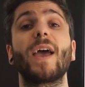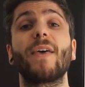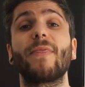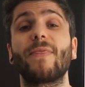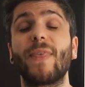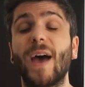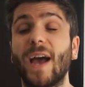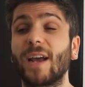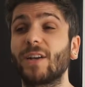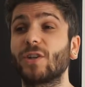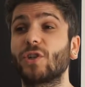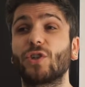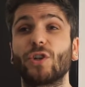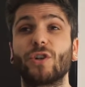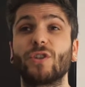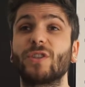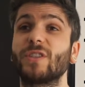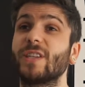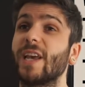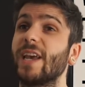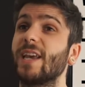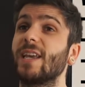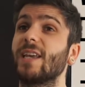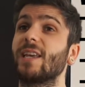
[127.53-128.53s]
That should
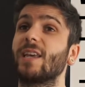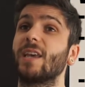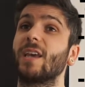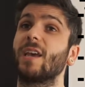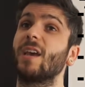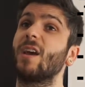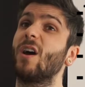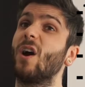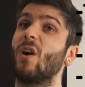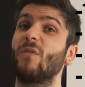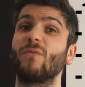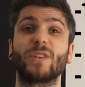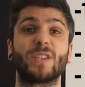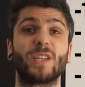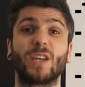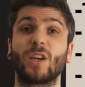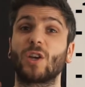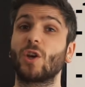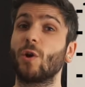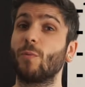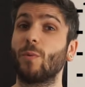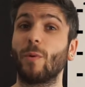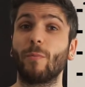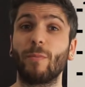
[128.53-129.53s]
take you obviously
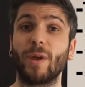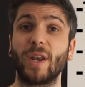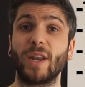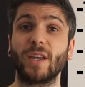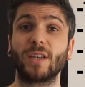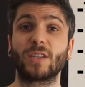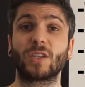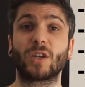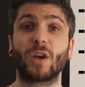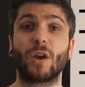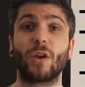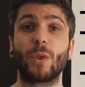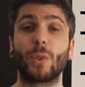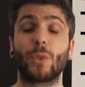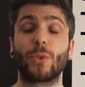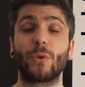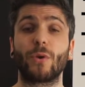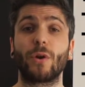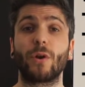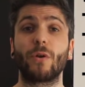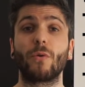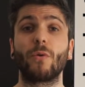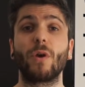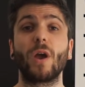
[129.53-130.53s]
a couple minutes going
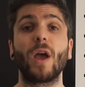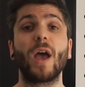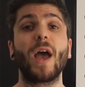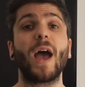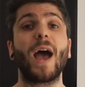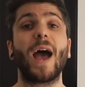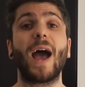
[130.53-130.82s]
through.